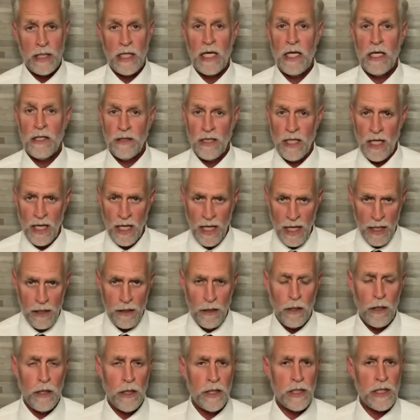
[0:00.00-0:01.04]
And the head
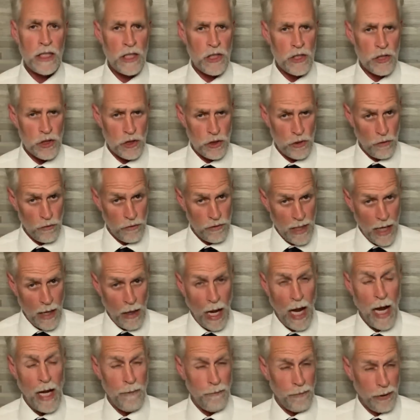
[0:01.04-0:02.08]
on issue
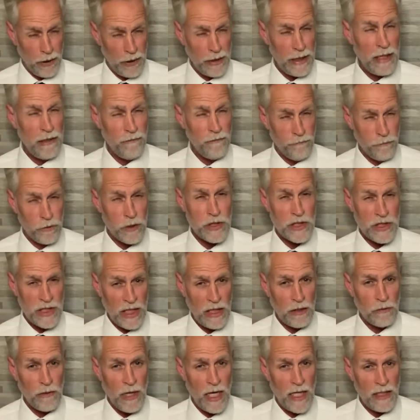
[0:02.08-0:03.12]
that I believe we're
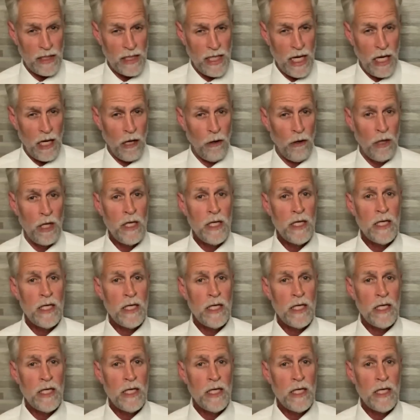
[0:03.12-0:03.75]
seeing right now